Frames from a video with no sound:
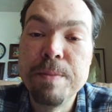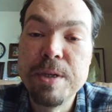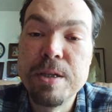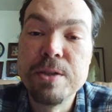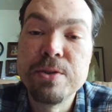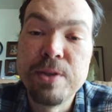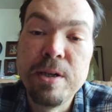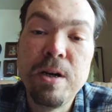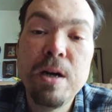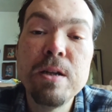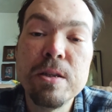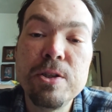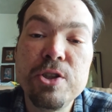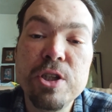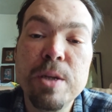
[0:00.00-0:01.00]
because they are a
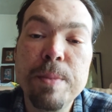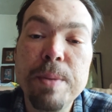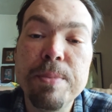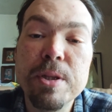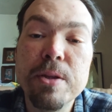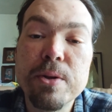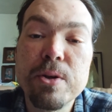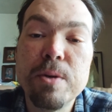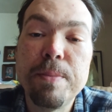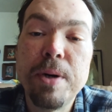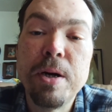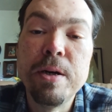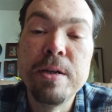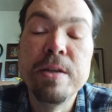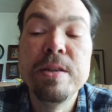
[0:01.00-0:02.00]
legitimate political
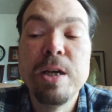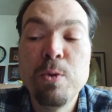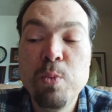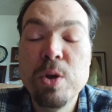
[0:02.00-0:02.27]
party and they